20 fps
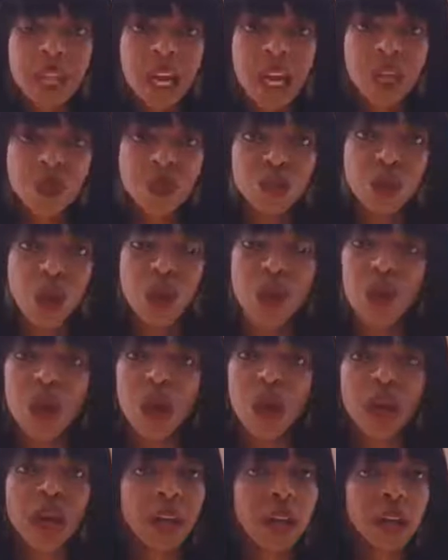And so
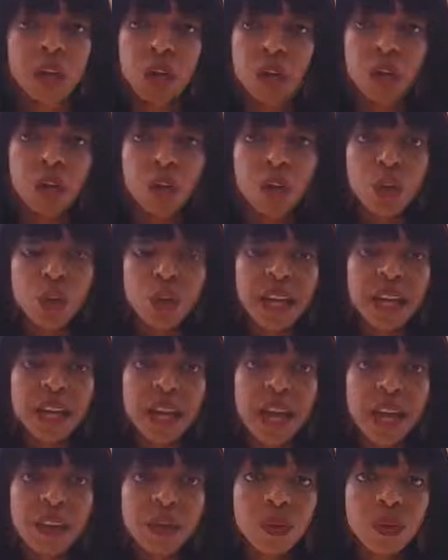you're looking
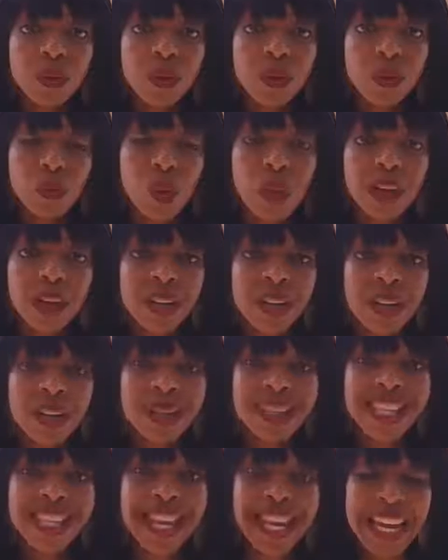at what it is.
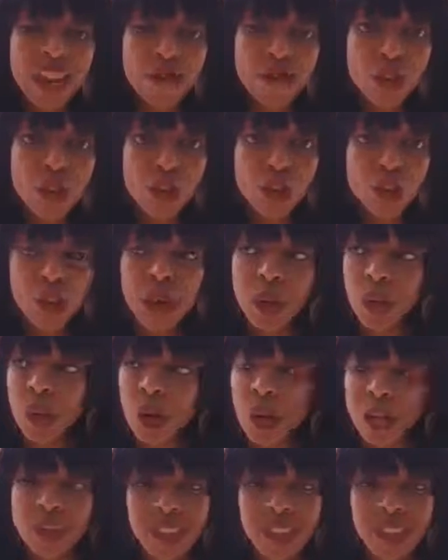If you're doing well,